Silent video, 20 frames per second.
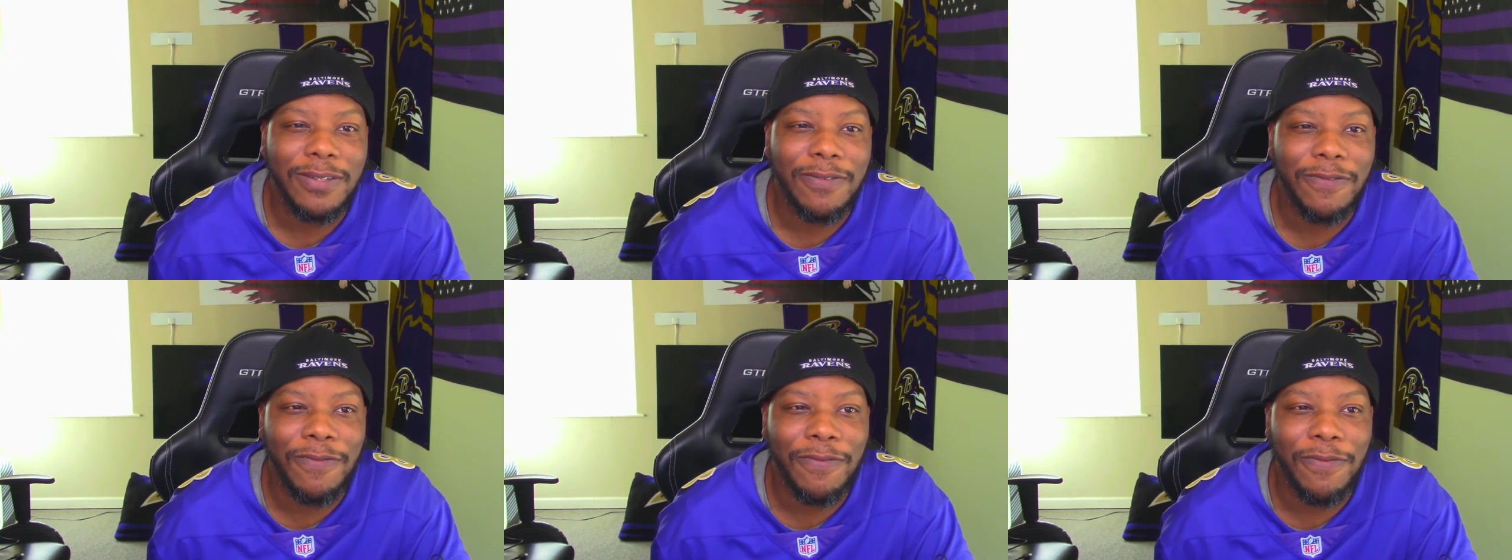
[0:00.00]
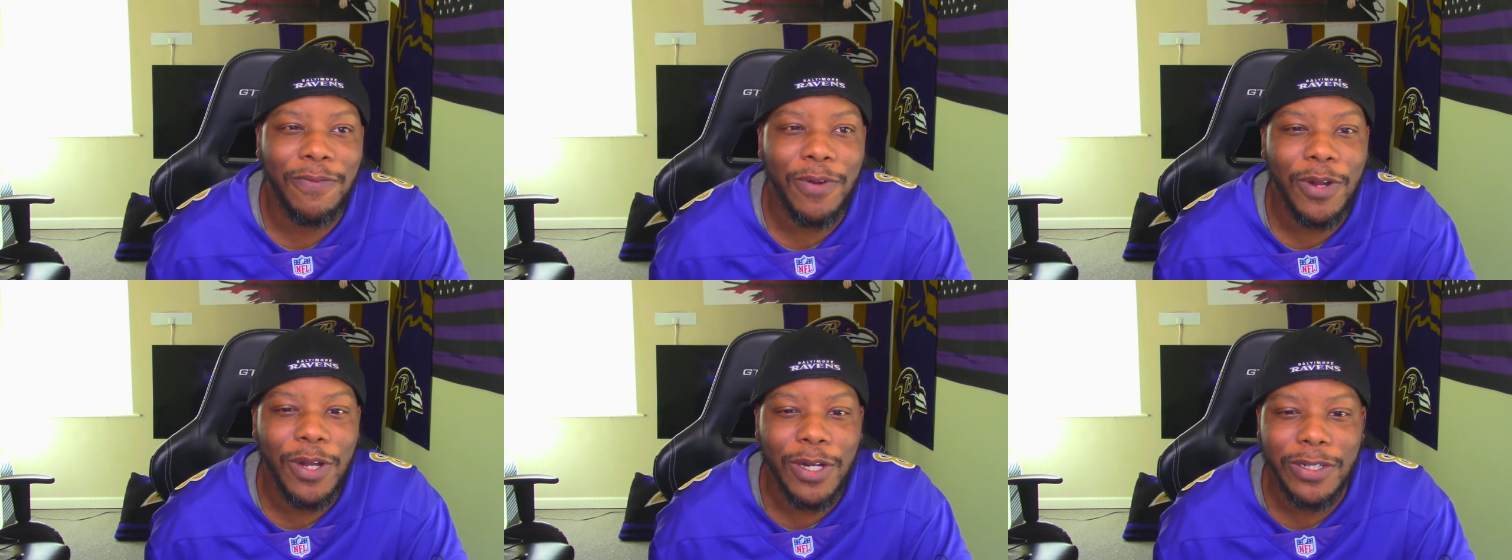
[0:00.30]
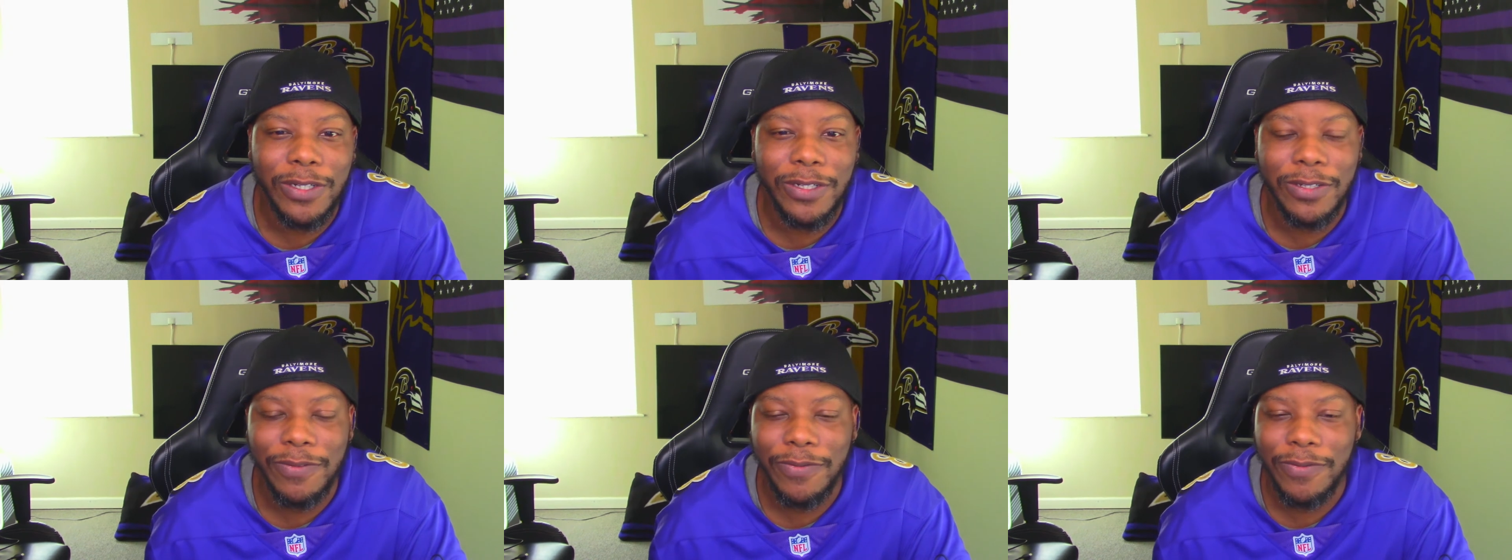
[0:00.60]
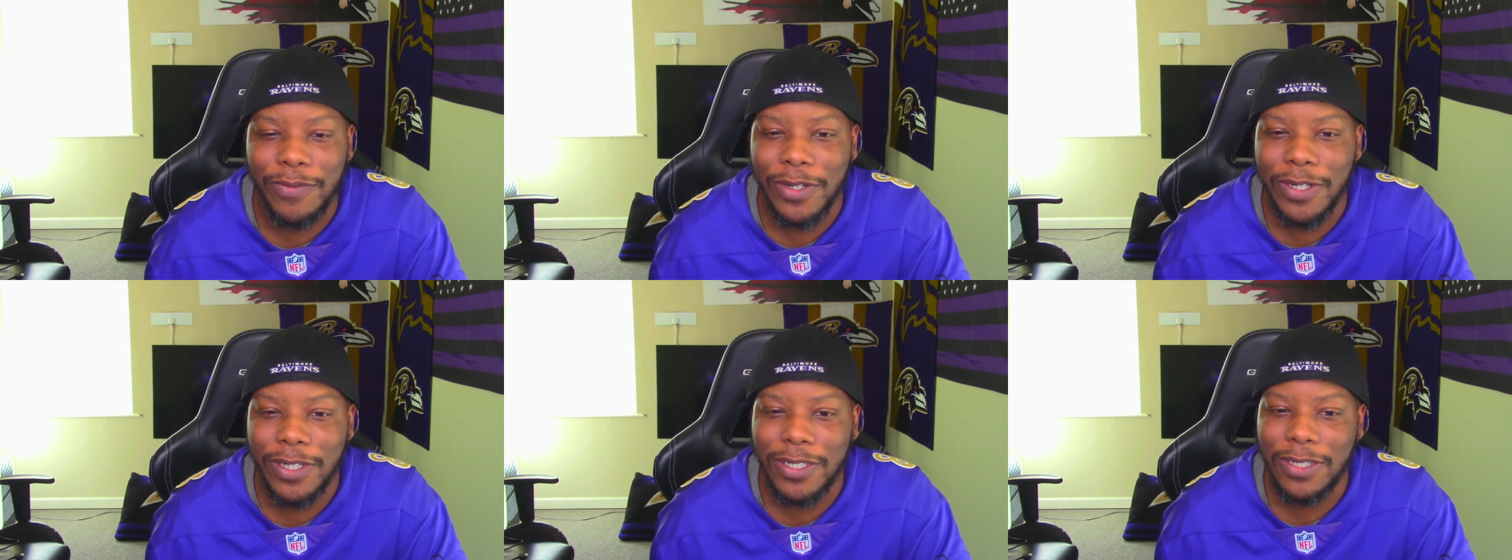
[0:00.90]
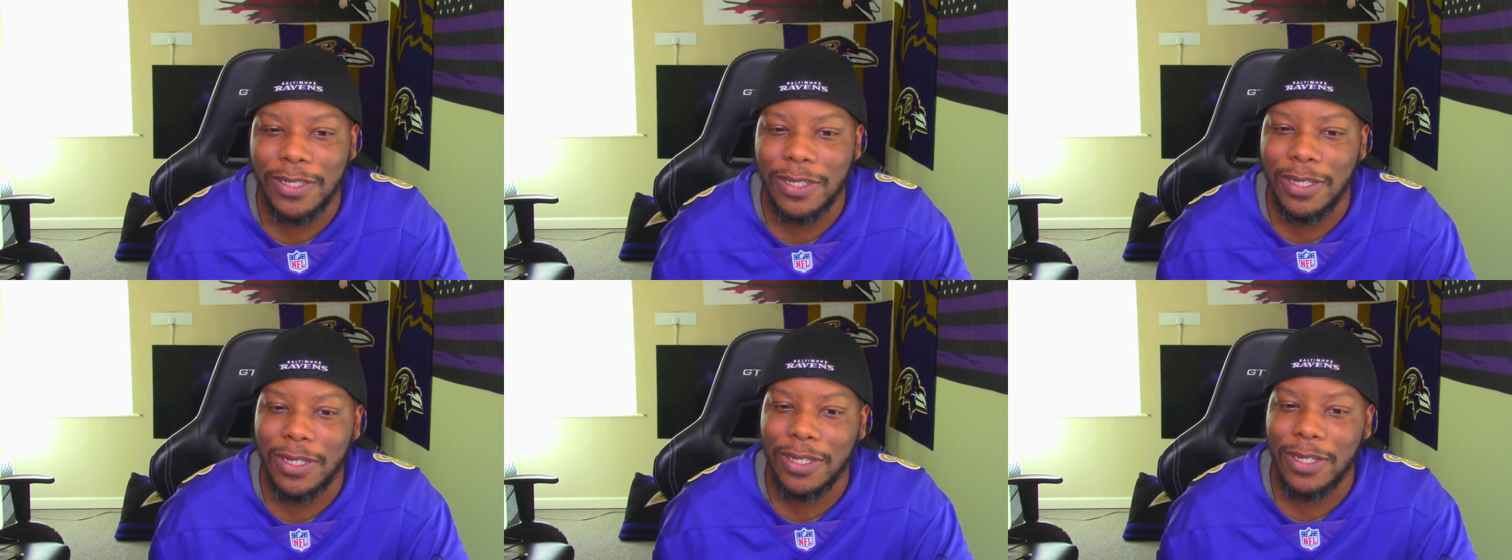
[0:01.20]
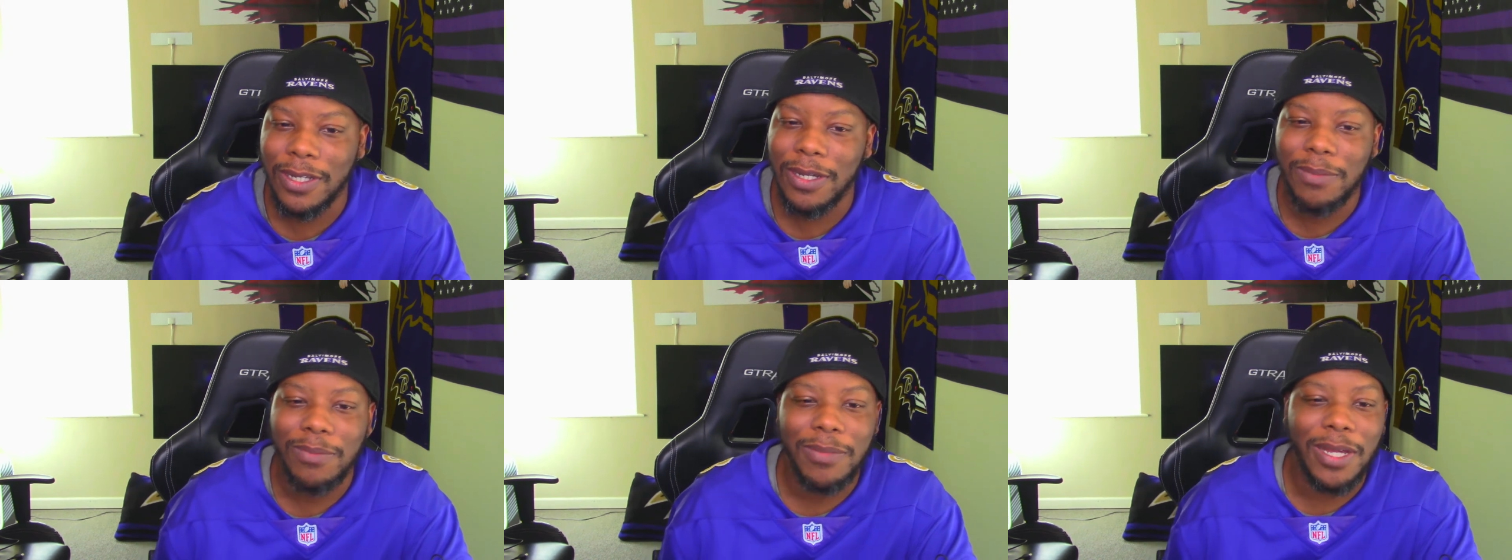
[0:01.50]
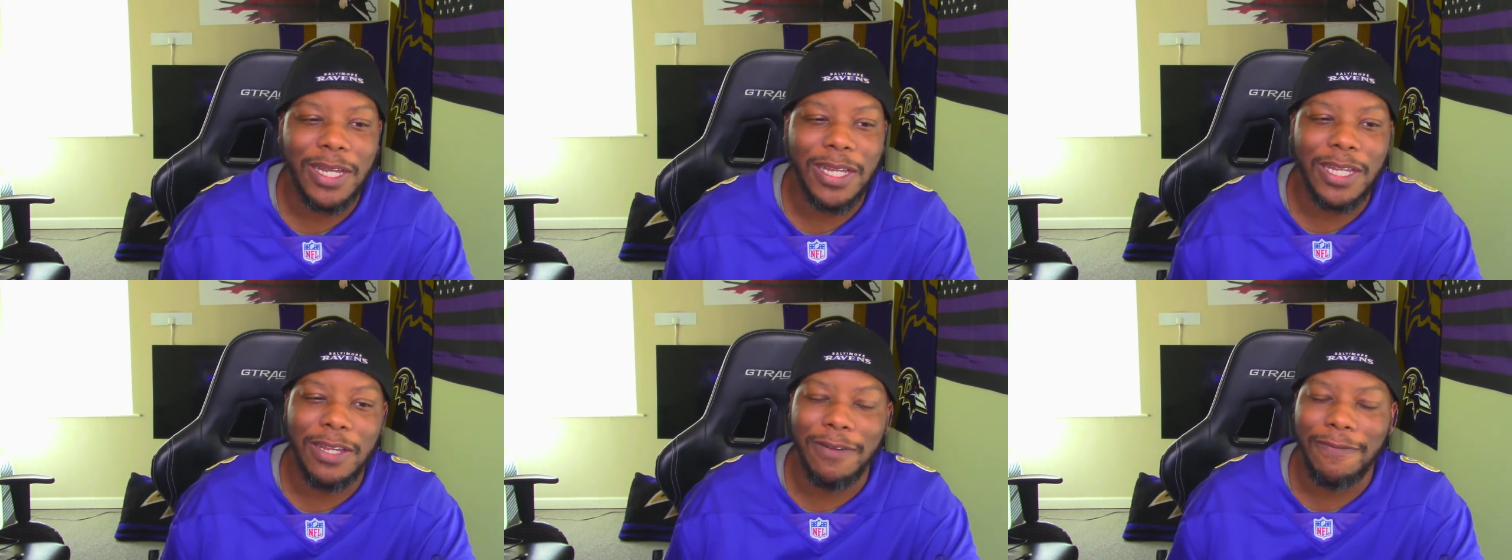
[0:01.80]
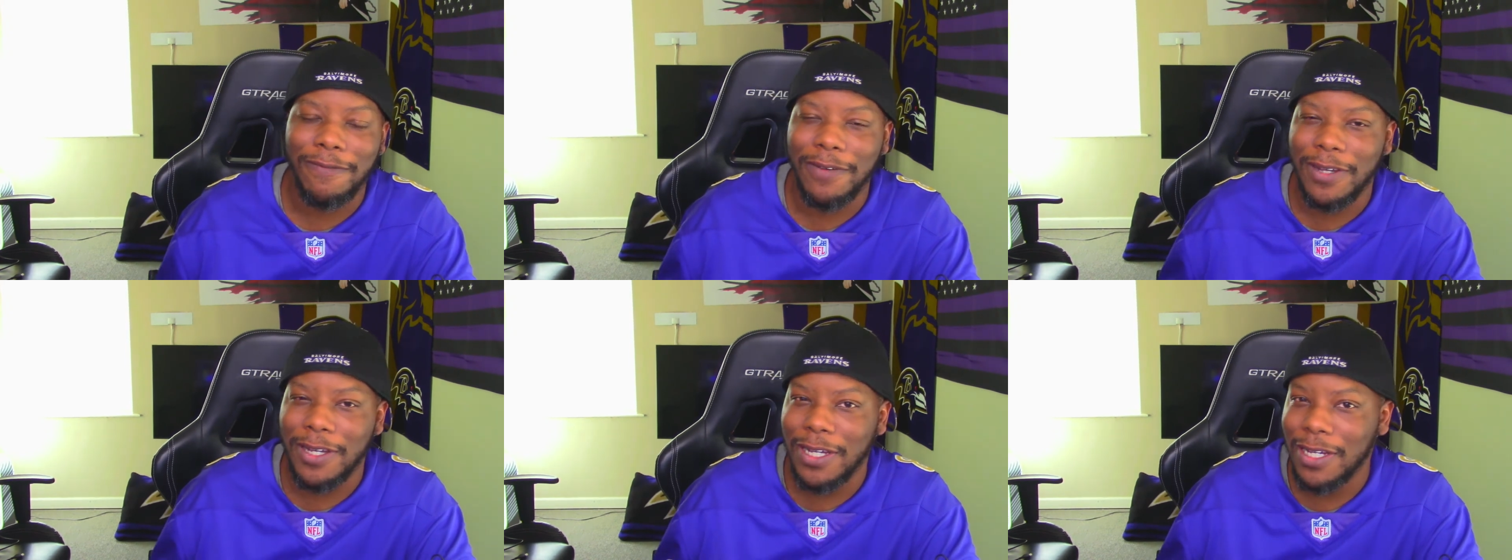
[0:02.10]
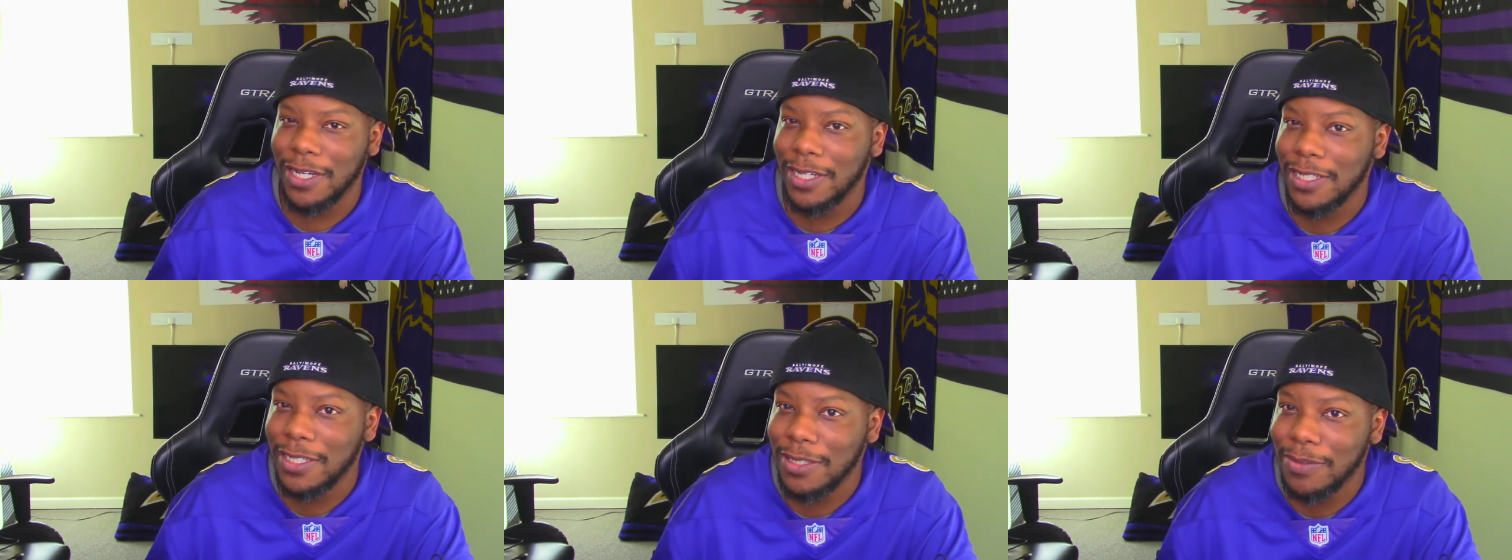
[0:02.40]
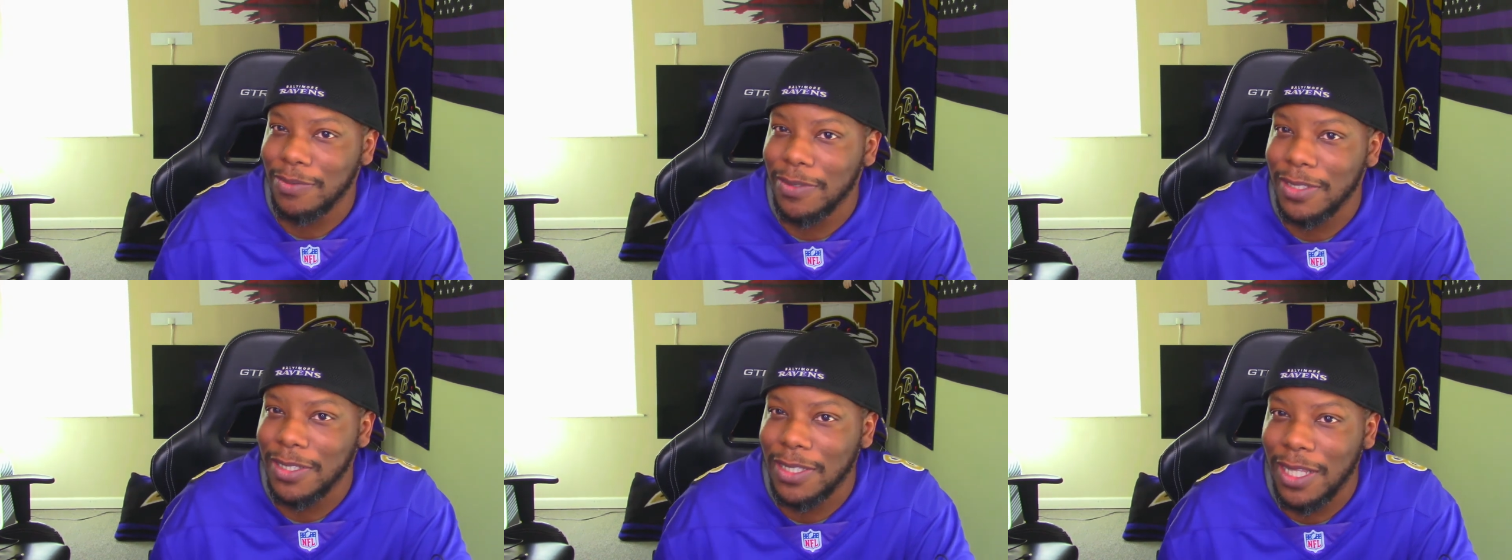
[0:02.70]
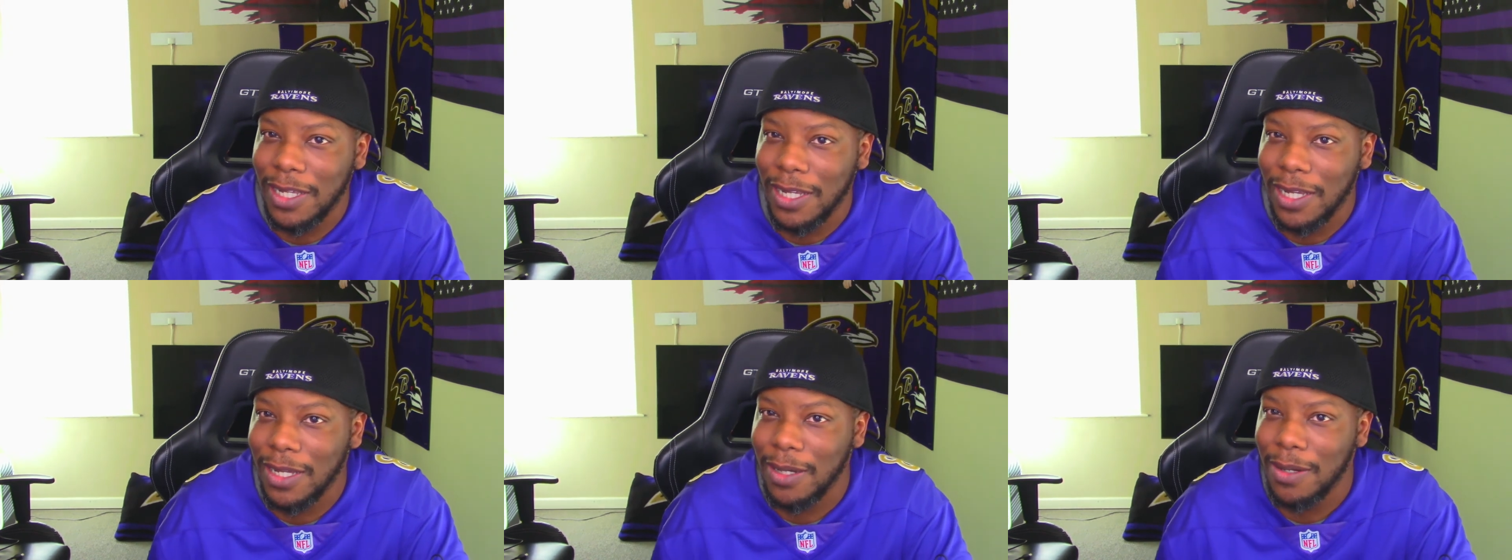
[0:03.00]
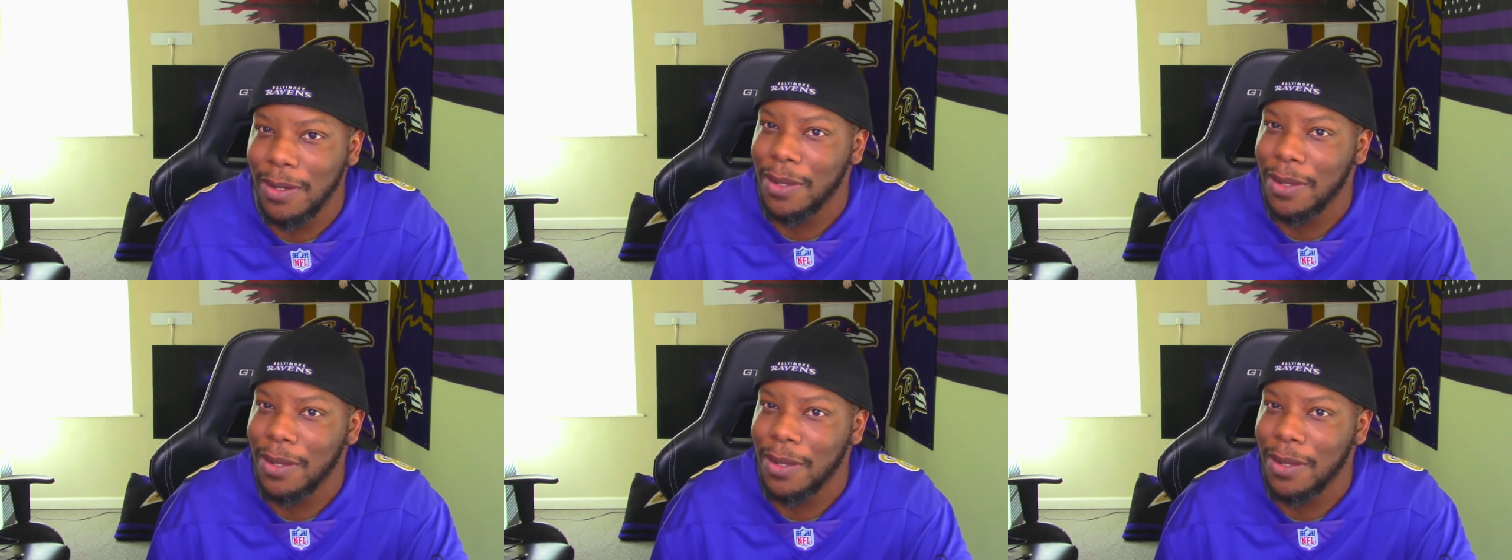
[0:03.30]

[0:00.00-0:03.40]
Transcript: froze for a second. I'm like, if Gus was there,